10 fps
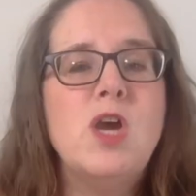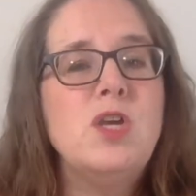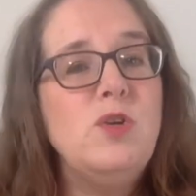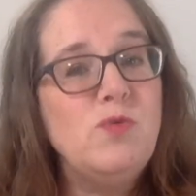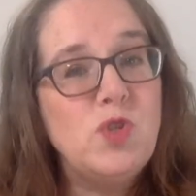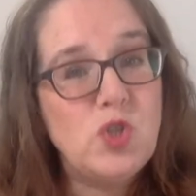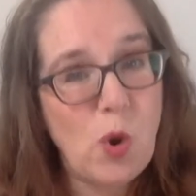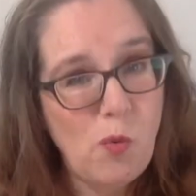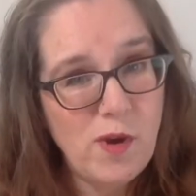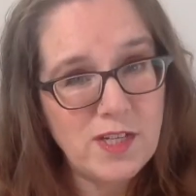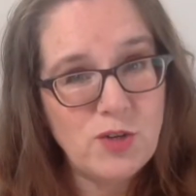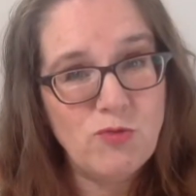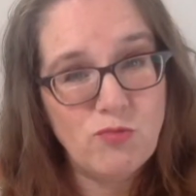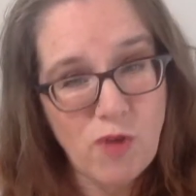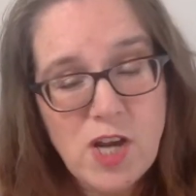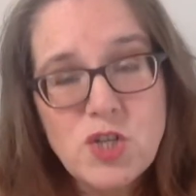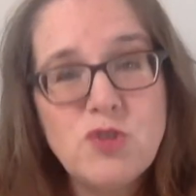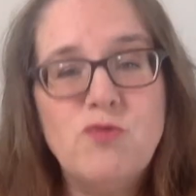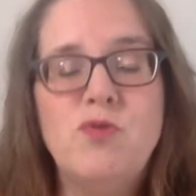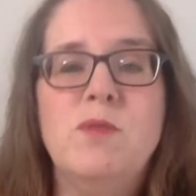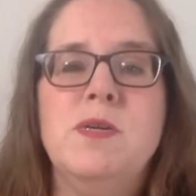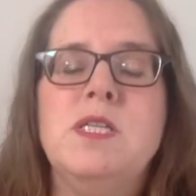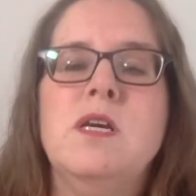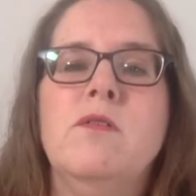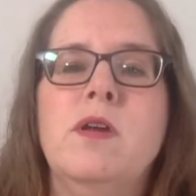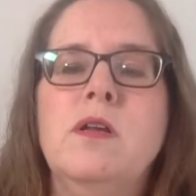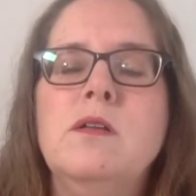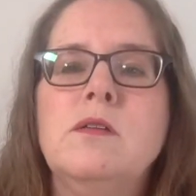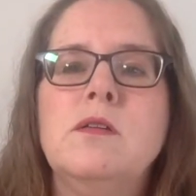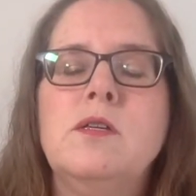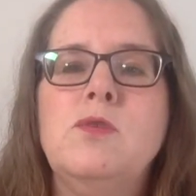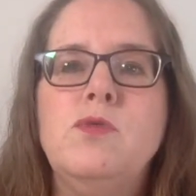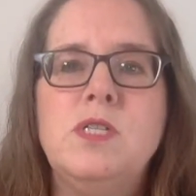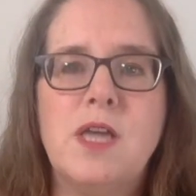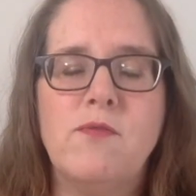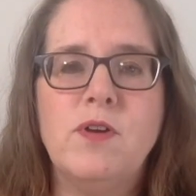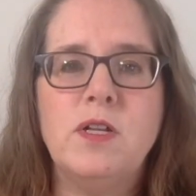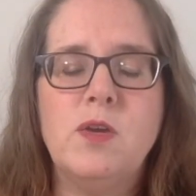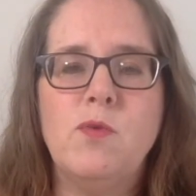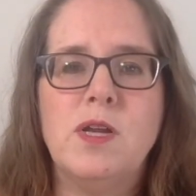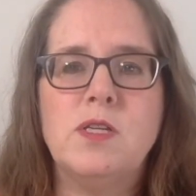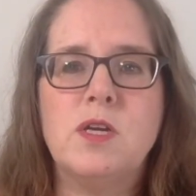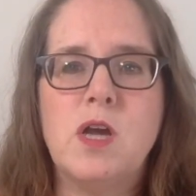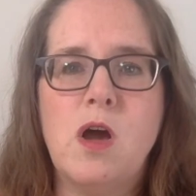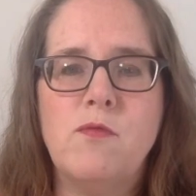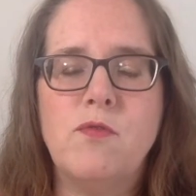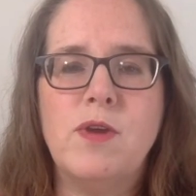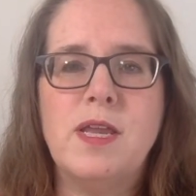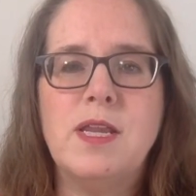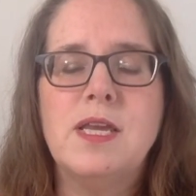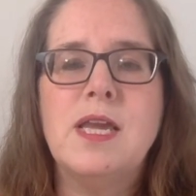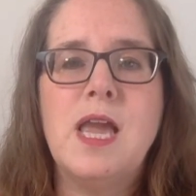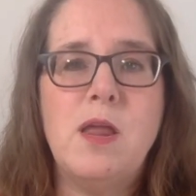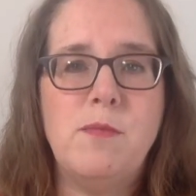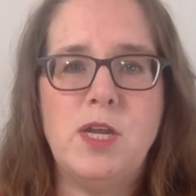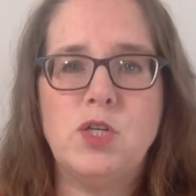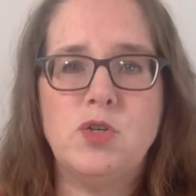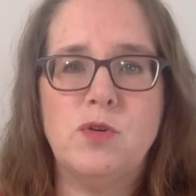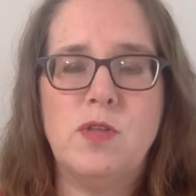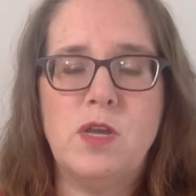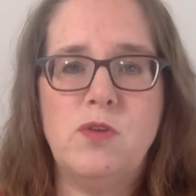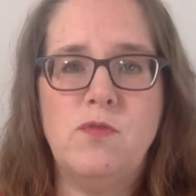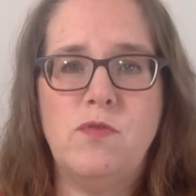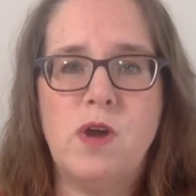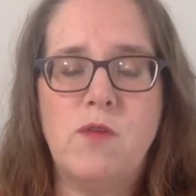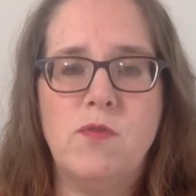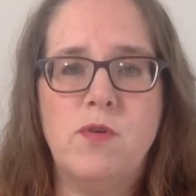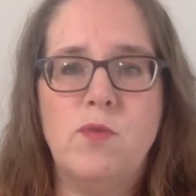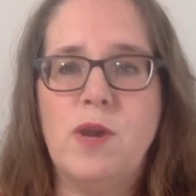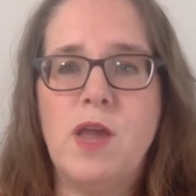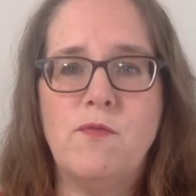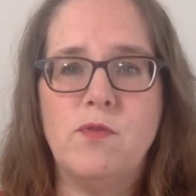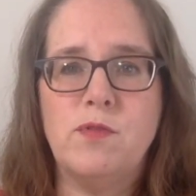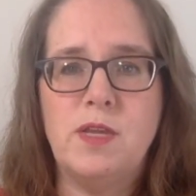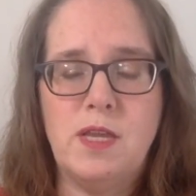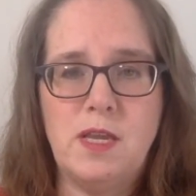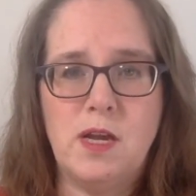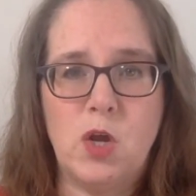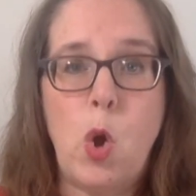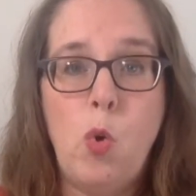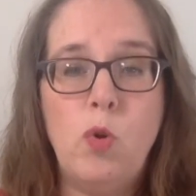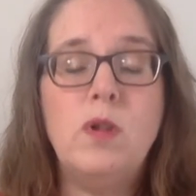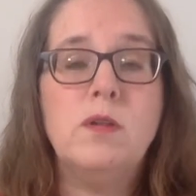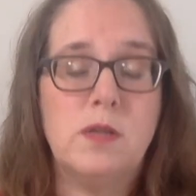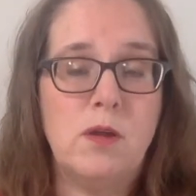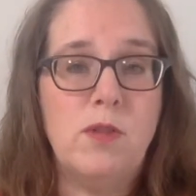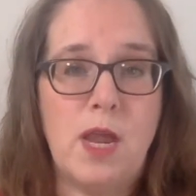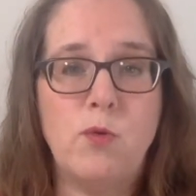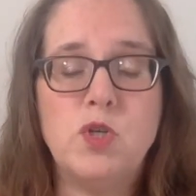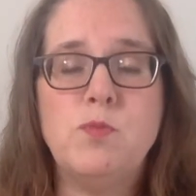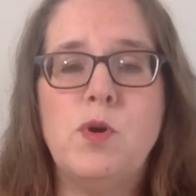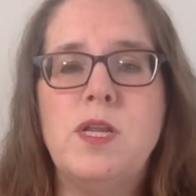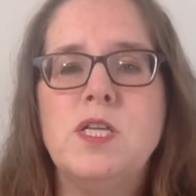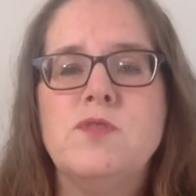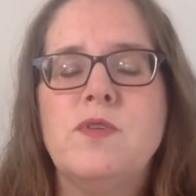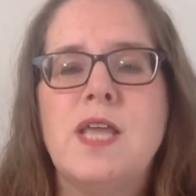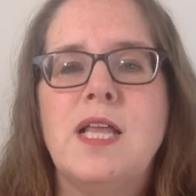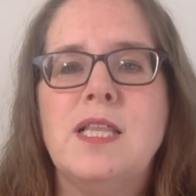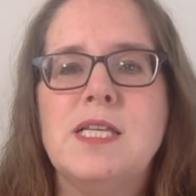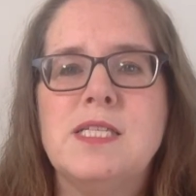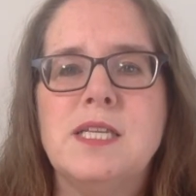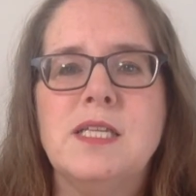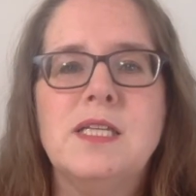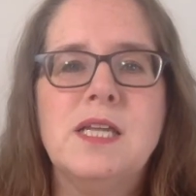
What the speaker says: You don't want to rush through the material. You definitely want to cover it and make sure that you've covered whatever the goal or language point is for that lesson.